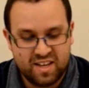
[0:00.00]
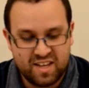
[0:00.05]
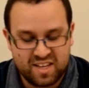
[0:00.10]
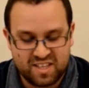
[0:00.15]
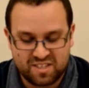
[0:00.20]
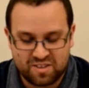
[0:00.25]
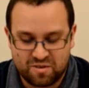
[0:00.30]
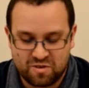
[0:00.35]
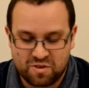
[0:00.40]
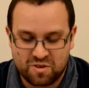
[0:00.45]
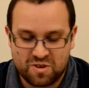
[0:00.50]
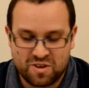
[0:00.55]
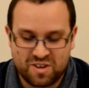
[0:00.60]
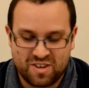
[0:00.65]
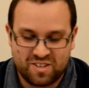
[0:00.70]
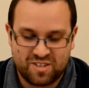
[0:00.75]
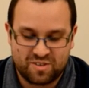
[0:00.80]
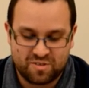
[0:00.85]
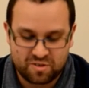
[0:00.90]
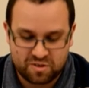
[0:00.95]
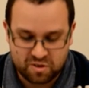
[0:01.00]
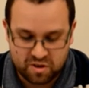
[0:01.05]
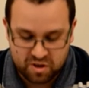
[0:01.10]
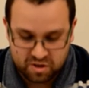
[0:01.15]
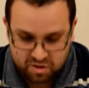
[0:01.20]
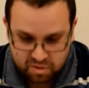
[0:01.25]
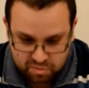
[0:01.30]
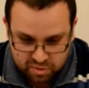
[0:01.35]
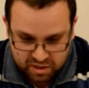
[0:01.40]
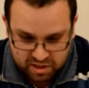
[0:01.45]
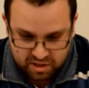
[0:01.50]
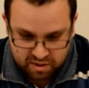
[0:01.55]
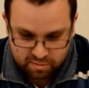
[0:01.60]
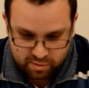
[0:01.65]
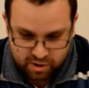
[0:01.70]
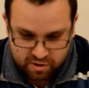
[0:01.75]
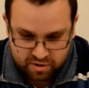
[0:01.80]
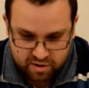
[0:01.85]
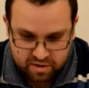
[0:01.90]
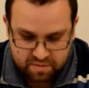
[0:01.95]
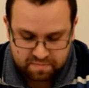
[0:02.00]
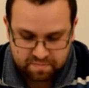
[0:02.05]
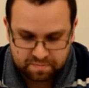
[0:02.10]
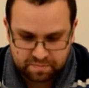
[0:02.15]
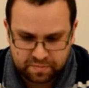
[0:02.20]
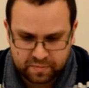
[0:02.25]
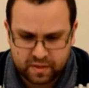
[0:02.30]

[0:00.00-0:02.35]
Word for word: is not, is not uh, completely broken.